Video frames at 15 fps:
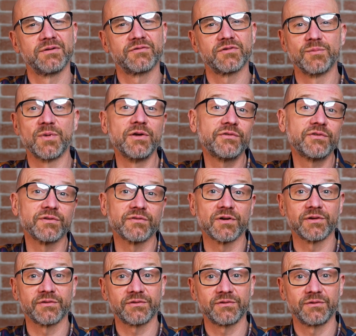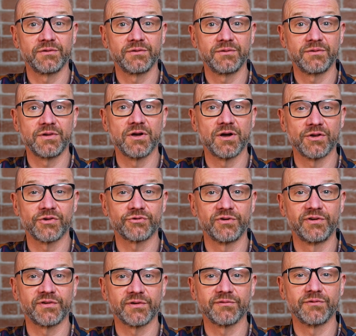For most of us, the answer
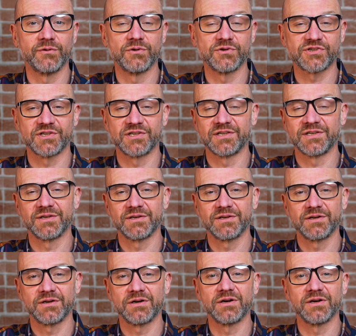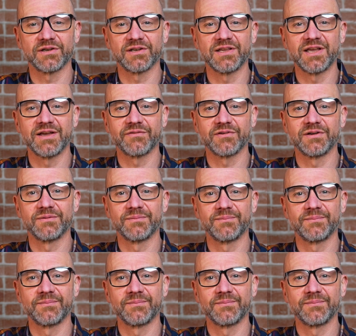is, unfortunately, hardly ever.